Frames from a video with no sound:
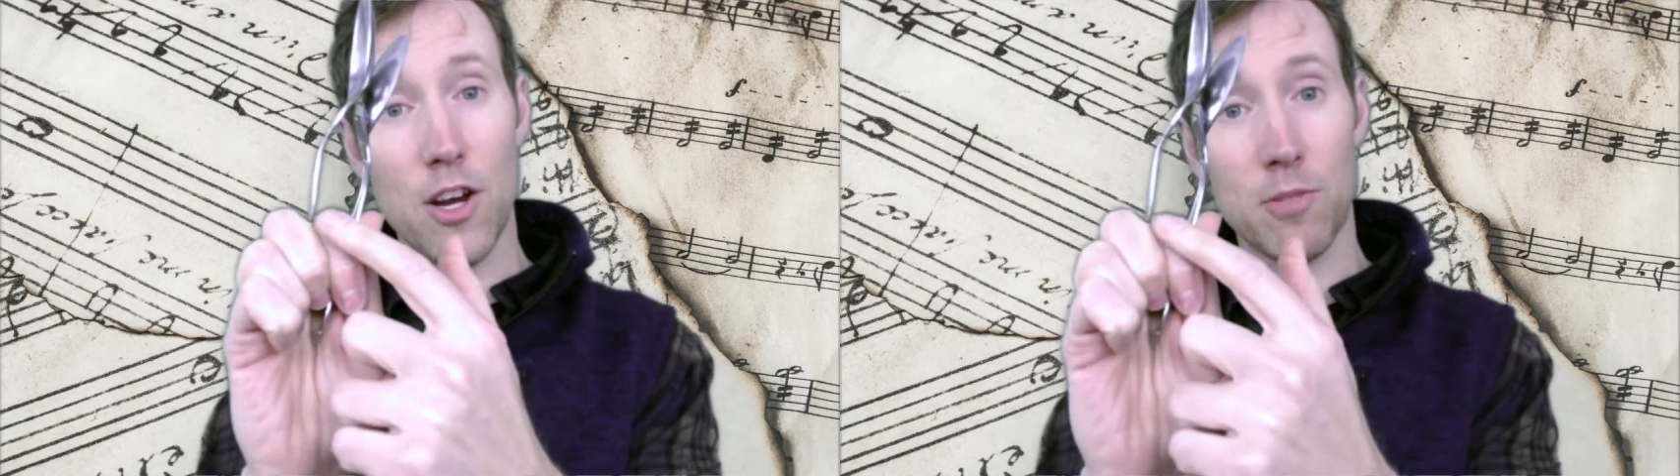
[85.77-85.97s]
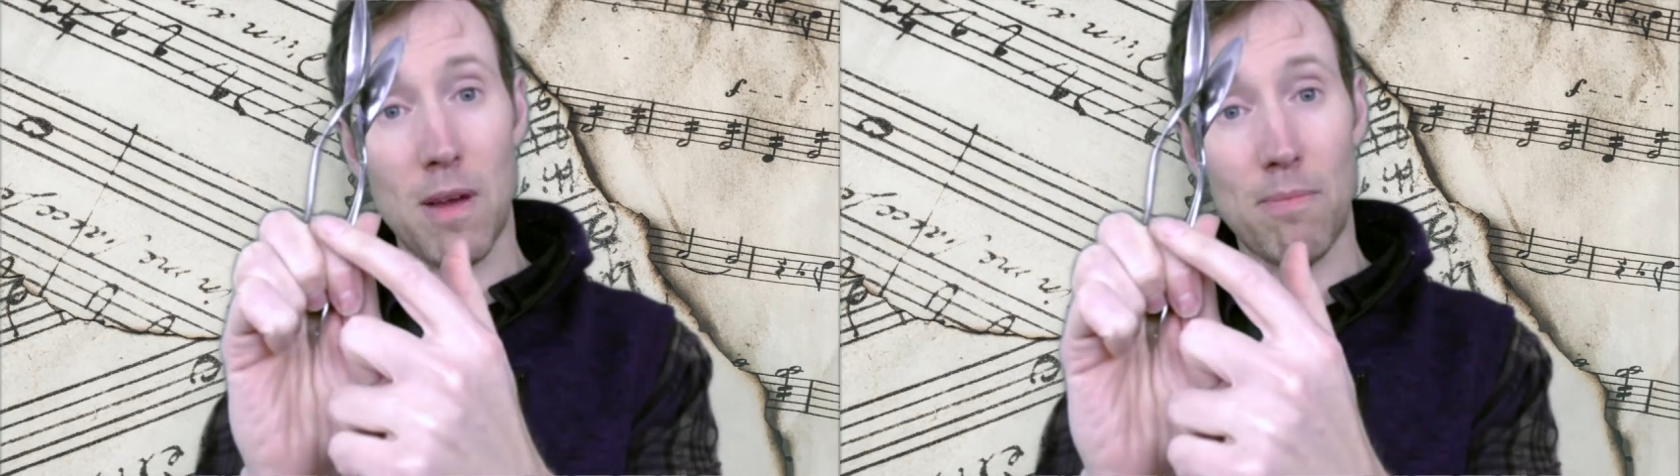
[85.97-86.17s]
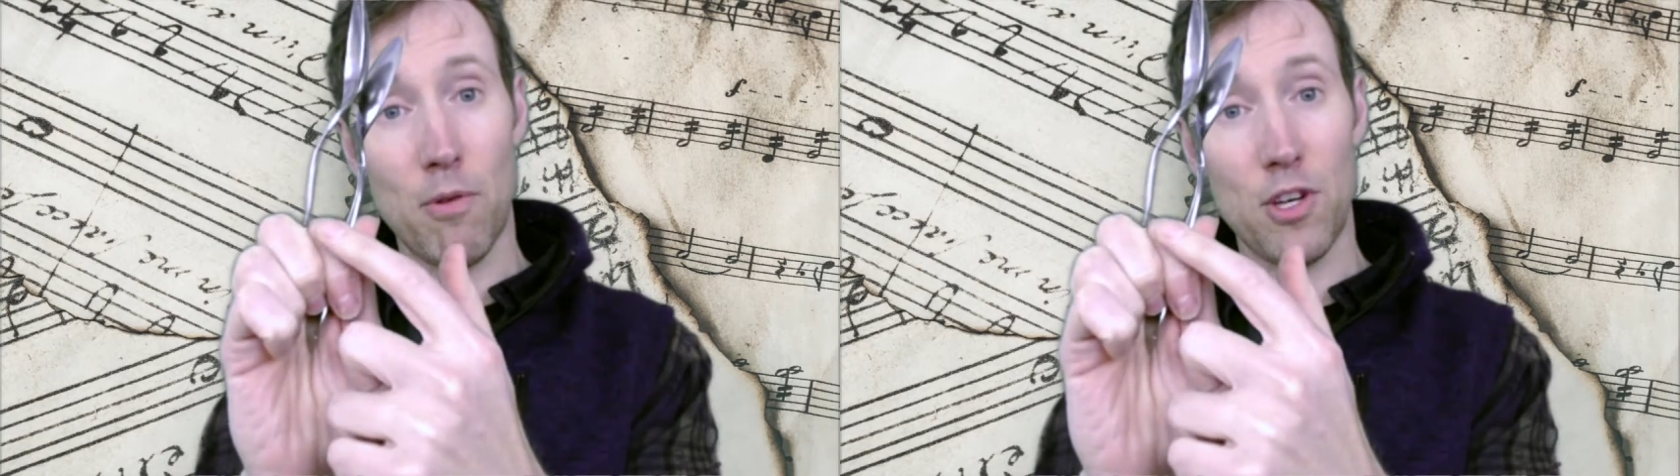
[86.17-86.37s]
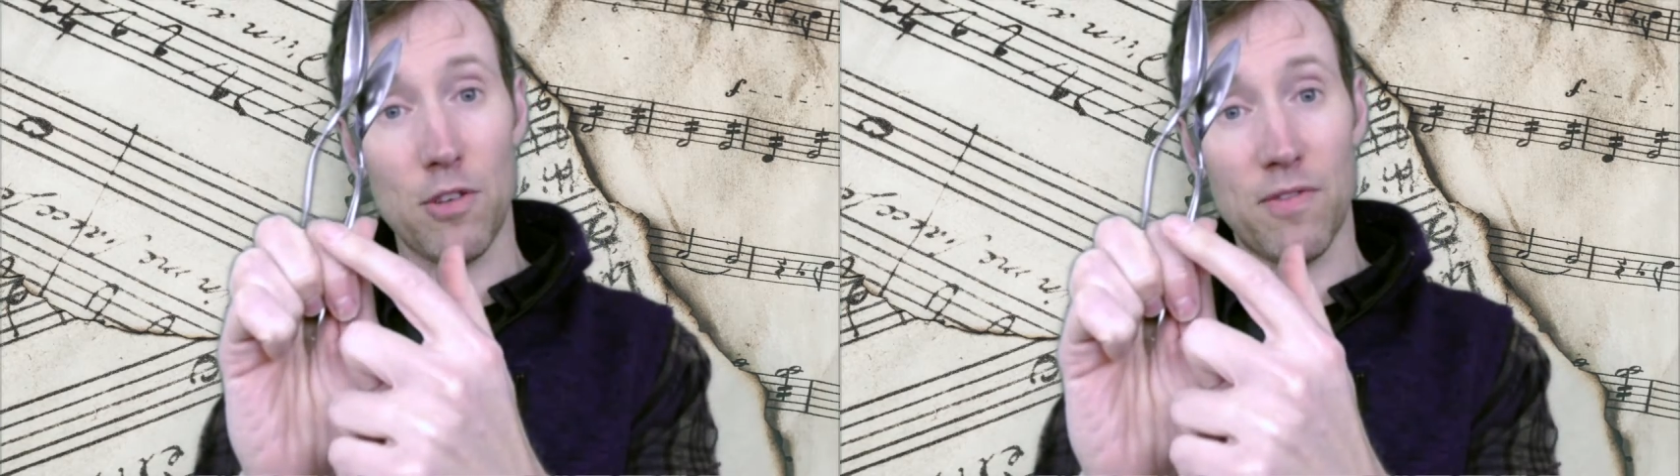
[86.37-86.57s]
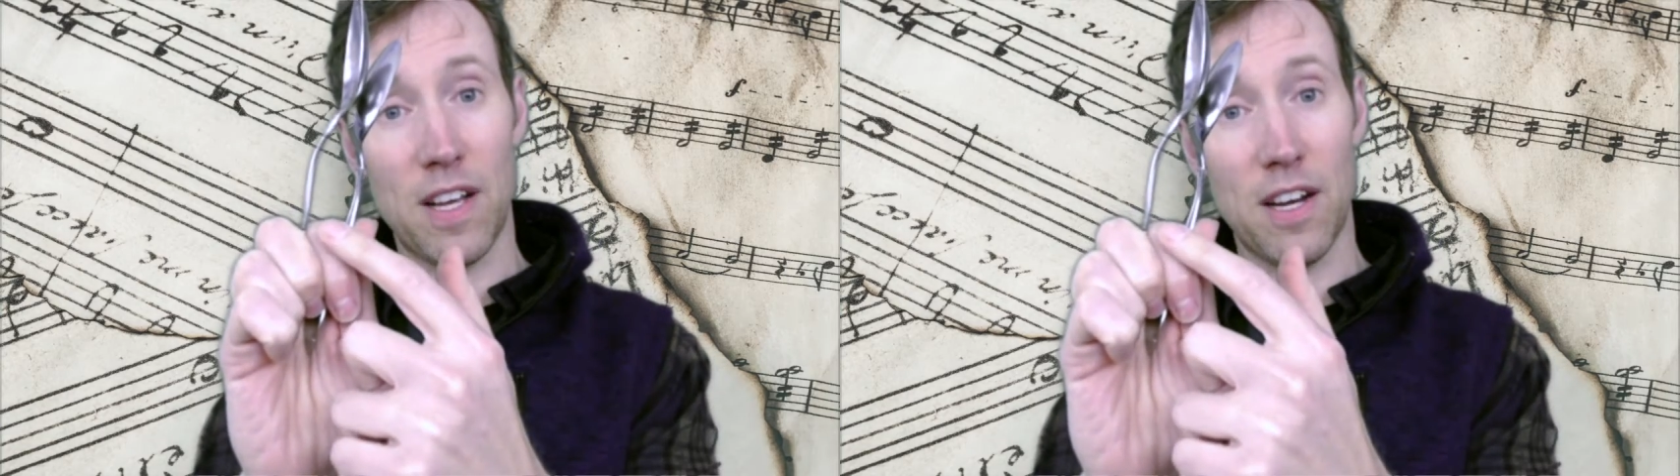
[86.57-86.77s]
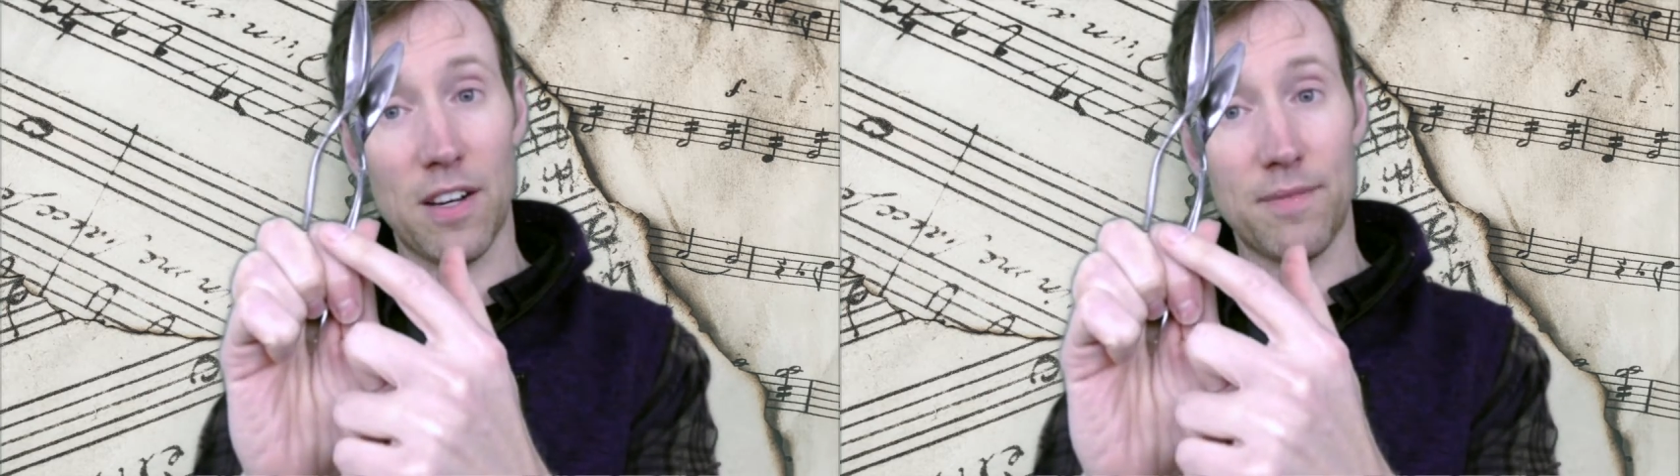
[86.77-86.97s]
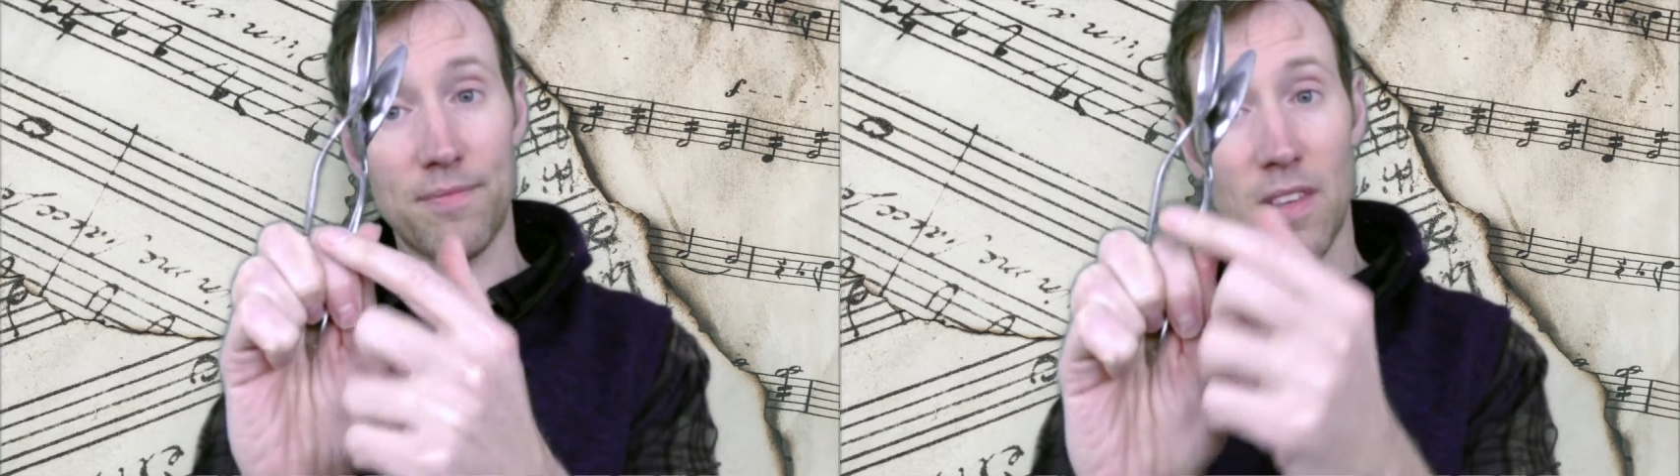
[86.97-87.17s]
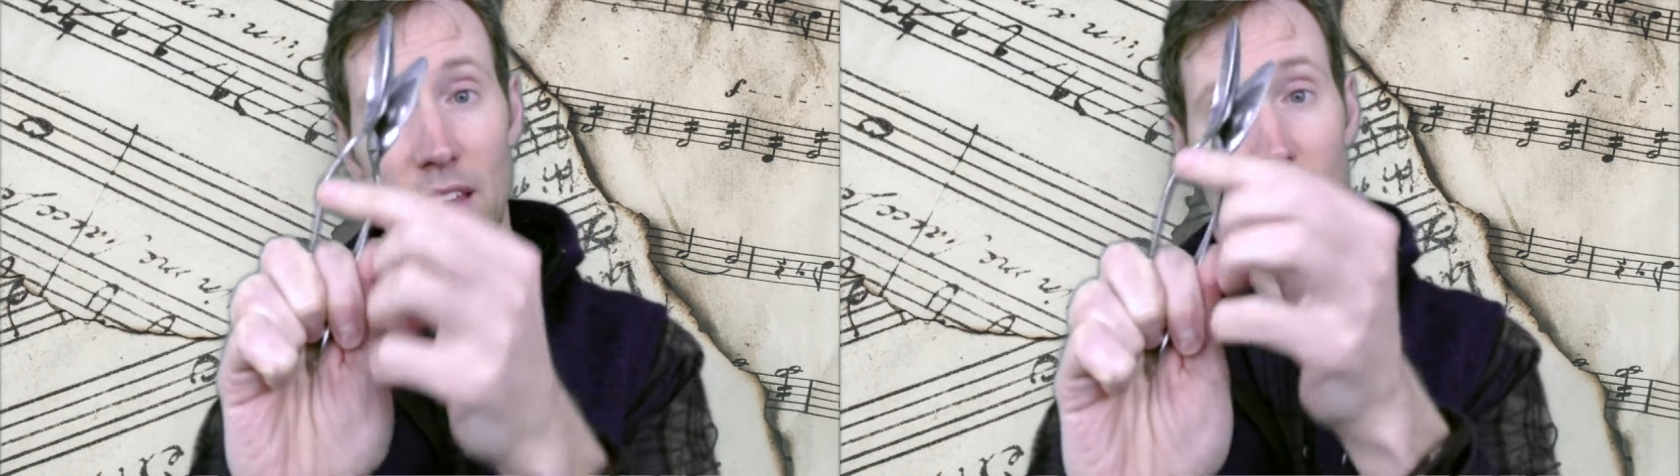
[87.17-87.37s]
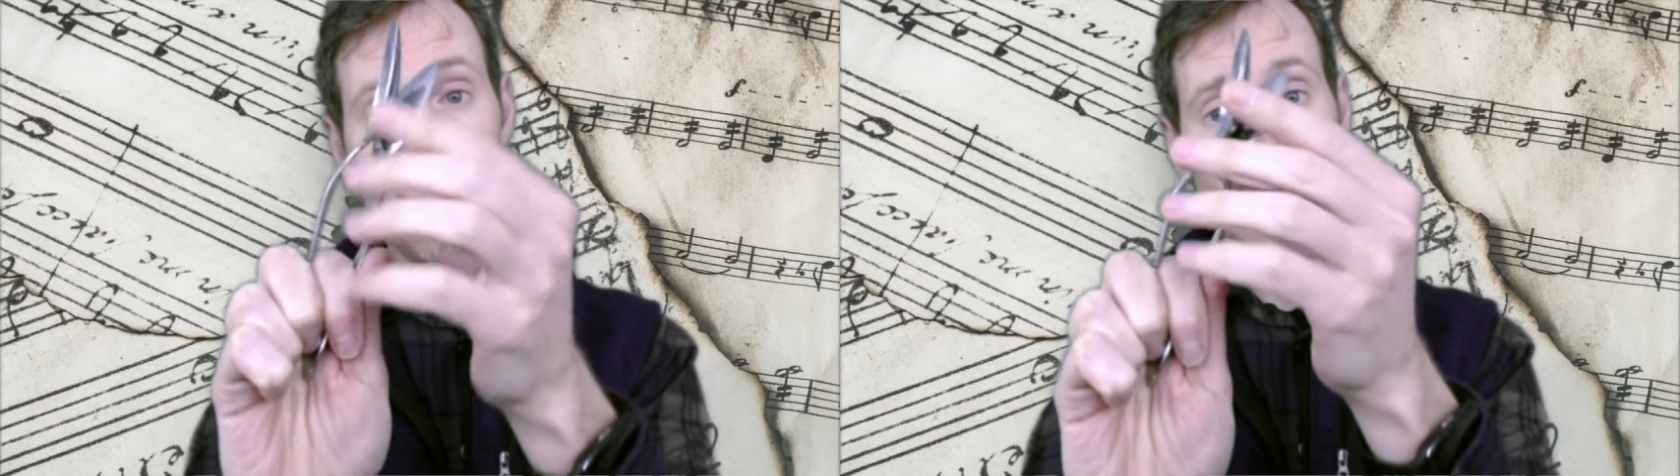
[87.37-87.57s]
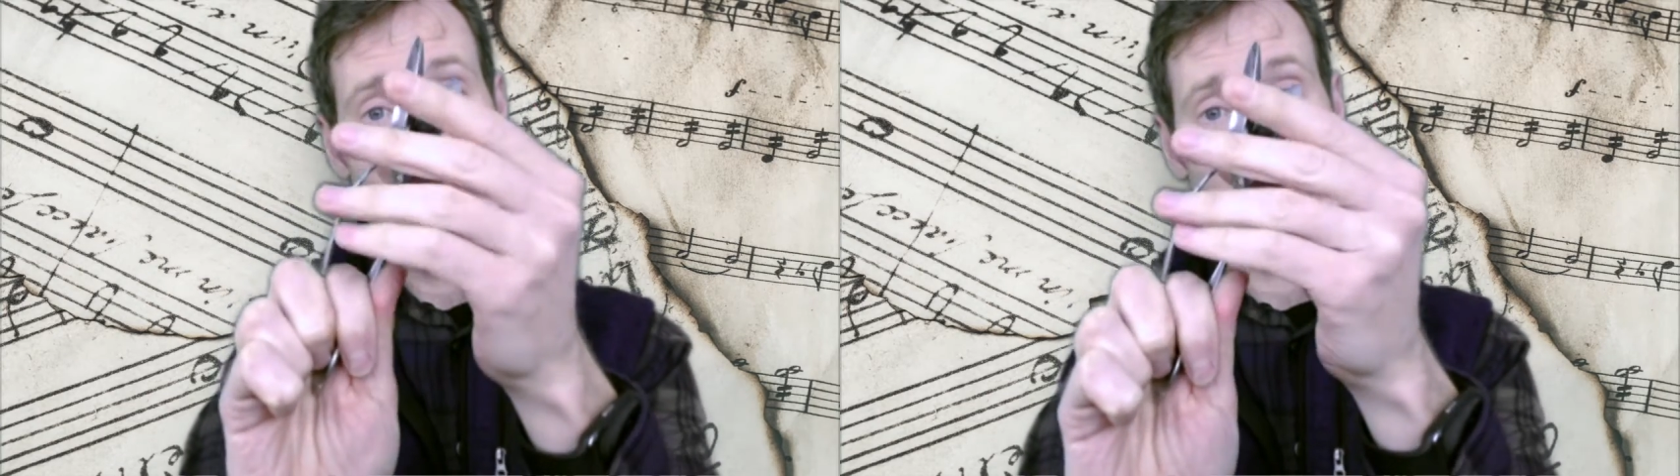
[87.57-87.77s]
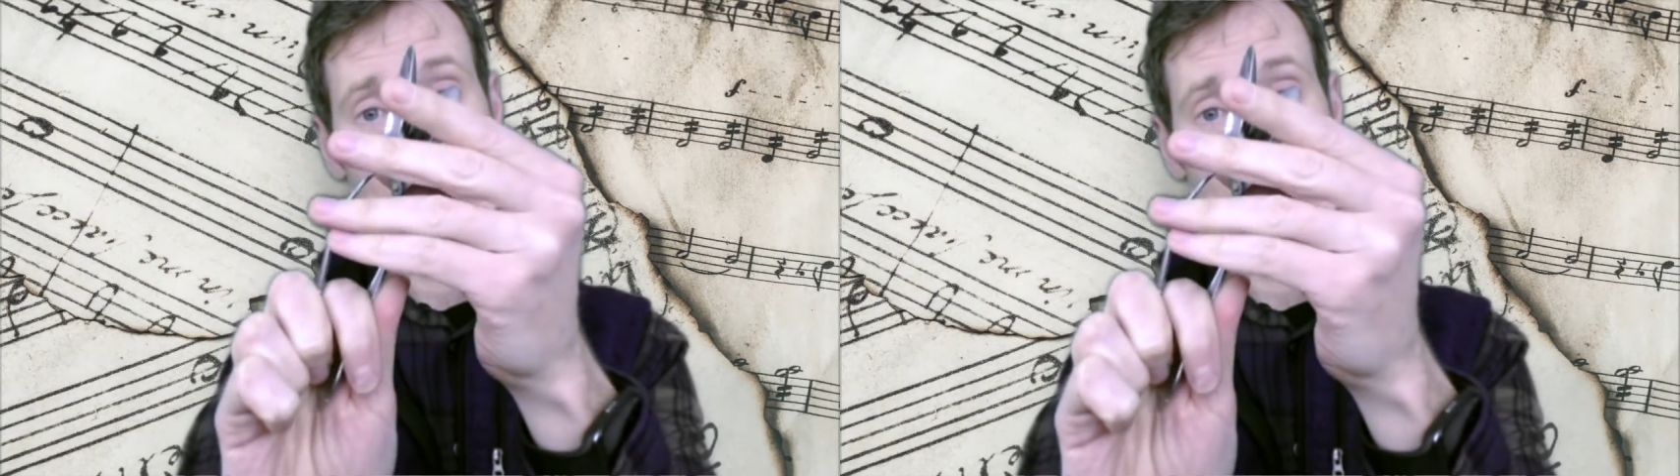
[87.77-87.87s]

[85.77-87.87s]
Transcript: is my pointer finger. And the